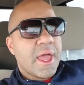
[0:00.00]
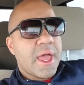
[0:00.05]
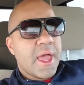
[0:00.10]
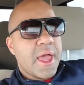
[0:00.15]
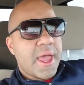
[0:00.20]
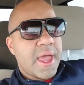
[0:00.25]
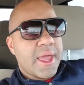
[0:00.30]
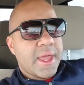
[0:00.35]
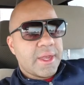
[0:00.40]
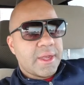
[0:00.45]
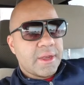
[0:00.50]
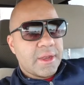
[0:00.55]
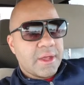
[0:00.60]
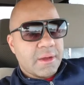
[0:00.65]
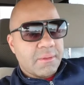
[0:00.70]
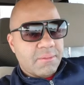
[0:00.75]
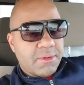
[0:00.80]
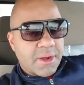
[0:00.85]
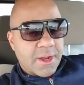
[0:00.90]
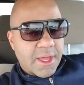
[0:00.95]
and
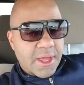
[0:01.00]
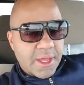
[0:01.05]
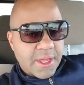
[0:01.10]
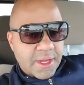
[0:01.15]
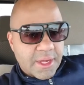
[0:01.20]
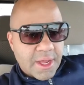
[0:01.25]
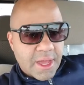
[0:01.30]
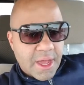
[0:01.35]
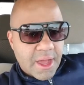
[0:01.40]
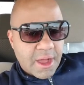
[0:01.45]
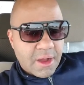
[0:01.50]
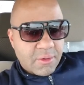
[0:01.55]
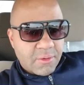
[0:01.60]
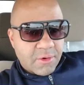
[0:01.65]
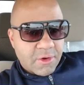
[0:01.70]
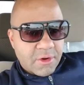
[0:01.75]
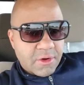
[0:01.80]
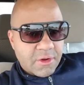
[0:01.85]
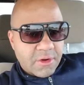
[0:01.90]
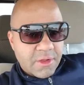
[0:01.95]
applying
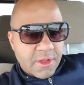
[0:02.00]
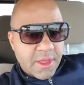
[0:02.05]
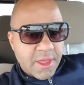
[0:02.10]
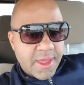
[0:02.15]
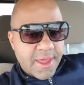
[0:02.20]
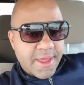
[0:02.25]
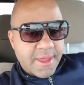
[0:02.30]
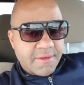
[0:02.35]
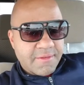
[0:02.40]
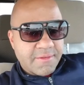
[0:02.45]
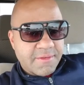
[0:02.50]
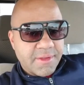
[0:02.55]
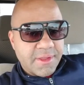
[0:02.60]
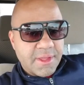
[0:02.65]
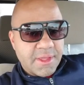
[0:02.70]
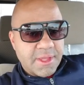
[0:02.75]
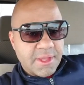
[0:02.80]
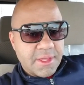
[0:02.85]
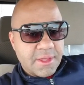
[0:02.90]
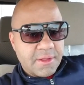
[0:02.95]
our
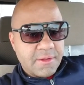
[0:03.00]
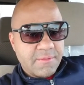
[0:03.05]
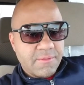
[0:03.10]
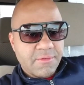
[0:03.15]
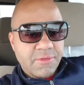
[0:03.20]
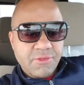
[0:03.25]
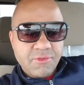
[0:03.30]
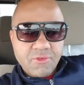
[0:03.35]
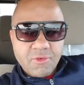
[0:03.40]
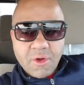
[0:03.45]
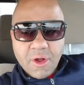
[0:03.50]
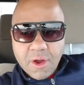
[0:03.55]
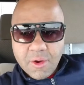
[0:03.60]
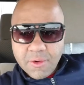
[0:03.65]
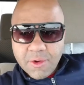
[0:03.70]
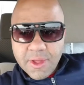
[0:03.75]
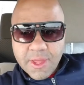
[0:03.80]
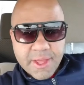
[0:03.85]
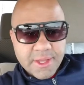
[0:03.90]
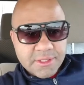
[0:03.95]
FE through
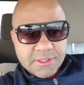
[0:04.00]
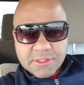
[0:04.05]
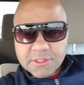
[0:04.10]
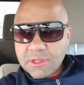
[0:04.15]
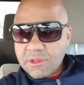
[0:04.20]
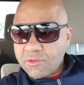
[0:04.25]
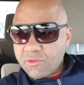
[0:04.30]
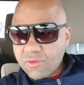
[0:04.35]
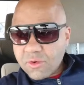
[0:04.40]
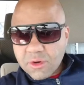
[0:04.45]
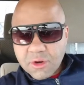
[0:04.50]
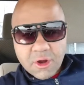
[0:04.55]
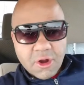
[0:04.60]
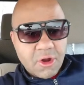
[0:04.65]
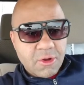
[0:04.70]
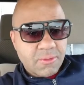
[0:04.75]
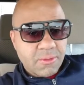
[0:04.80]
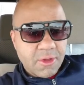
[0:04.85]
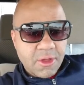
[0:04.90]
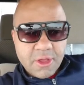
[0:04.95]
our SE, through
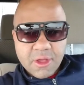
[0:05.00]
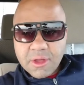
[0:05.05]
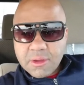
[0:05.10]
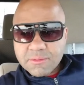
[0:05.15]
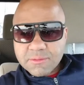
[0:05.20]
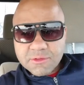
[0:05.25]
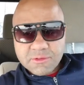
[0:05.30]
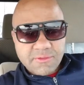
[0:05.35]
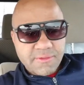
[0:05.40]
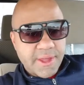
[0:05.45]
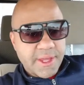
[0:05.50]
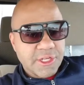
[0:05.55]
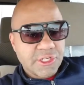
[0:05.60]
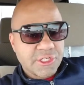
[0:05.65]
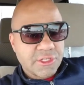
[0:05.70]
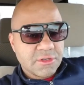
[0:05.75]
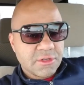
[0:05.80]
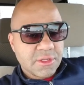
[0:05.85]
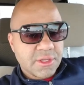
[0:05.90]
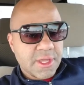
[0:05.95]
our
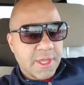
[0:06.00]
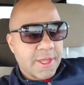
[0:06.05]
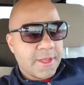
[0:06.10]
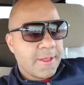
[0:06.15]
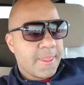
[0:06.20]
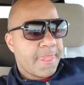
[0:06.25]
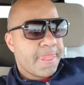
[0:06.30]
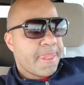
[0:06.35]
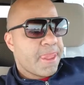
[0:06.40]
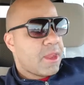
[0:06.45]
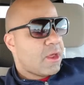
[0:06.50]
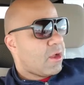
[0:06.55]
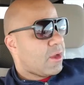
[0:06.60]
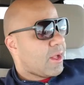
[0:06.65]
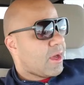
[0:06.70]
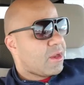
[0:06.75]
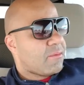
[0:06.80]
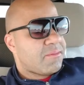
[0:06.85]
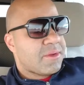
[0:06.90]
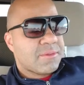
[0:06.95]
observation, okay? A
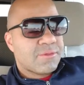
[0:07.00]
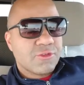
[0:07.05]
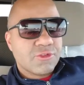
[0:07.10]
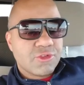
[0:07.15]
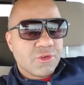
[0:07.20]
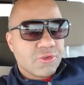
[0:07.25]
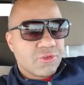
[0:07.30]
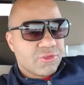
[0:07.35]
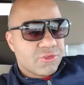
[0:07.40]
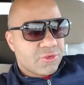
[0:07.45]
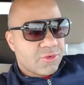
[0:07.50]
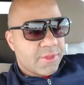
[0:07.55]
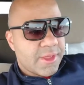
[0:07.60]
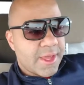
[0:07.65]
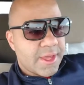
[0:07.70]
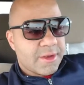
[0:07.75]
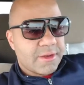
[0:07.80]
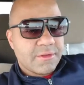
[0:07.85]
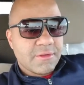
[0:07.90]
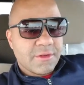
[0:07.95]
lot of people don't do
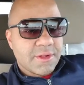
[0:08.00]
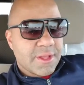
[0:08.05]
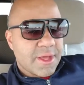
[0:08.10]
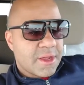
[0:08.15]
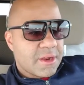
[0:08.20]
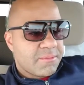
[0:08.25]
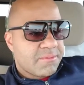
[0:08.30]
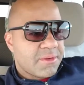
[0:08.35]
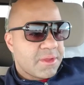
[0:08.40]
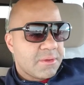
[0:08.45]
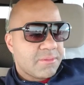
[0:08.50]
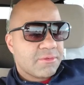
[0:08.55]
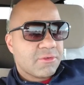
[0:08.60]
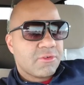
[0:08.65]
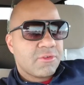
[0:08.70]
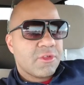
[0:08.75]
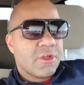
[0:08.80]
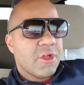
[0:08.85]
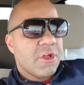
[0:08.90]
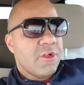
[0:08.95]
that. A lot of people
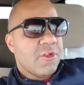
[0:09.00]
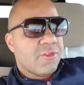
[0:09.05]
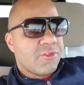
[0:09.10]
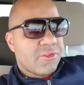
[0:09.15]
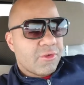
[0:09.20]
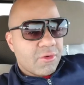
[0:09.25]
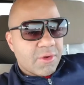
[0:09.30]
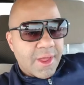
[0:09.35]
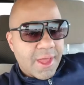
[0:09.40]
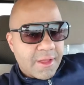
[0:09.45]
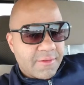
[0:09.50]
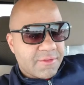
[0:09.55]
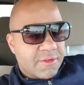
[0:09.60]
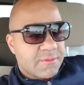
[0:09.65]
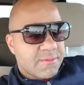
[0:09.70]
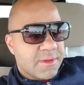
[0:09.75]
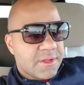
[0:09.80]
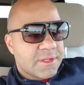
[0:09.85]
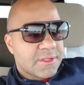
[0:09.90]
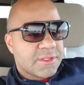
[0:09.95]
don't have the
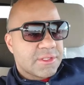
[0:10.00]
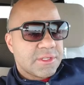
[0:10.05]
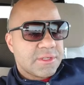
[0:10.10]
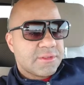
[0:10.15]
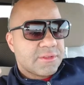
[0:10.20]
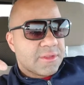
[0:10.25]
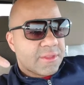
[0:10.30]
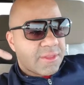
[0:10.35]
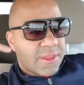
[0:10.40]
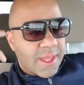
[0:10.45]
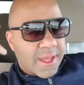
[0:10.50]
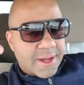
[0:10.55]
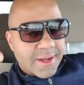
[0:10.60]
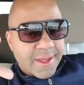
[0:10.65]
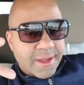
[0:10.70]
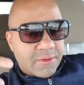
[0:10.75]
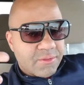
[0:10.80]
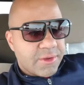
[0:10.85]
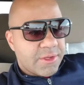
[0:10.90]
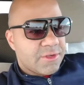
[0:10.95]
ability to think
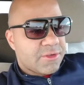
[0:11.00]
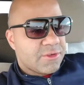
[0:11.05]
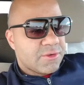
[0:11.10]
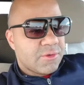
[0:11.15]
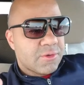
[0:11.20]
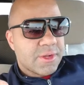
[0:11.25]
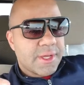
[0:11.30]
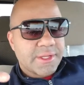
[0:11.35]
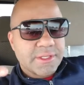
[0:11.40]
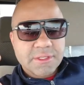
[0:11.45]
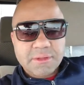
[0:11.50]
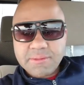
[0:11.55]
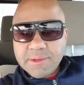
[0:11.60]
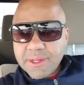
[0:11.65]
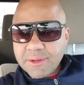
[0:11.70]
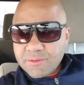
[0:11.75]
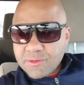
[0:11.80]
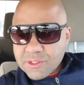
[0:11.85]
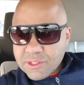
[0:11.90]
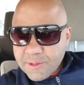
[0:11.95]
like we do, like to be
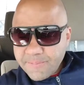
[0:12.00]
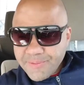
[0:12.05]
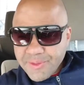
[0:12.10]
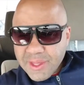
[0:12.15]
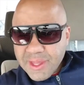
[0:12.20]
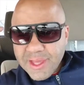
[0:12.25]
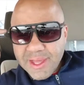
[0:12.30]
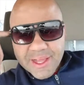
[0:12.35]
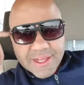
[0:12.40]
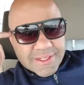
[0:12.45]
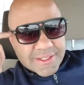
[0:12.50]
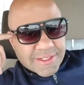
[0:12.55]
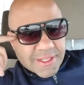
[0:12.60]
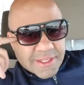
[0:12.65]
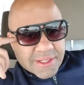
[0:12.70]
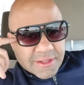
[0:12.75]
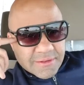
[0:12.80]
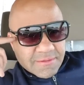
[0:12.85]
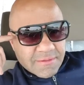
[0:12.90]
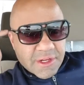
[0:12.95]
able to
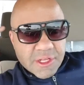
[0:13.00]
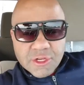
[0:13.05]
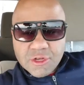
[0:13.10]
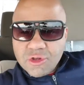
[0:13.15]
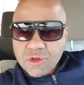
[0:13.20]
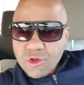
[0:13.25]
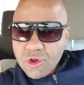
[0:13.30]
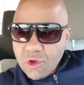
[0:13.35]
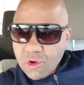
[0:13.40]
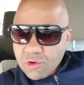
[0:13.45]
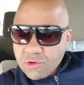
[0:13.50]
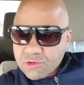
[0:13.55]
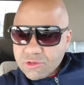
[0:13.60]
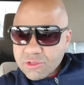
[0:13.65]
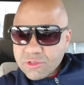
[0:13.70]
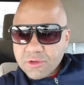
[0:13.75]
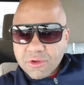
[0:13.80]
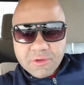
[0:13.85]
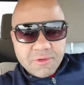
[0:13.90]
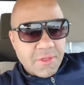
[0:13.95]
instinctively know
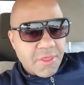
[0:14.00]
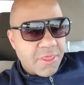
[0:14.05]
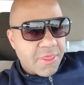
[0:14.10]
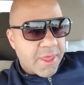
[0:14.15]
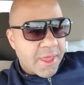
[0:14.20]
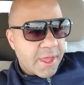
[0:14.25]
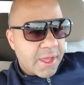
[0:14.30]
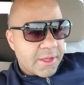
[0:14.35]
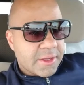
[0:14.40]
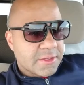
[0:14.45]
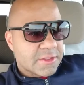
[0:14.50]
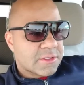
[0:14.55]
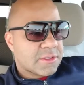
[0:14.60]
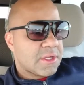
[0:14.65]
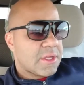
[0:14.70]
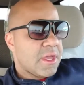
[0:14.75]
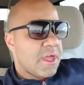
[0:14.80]
certain things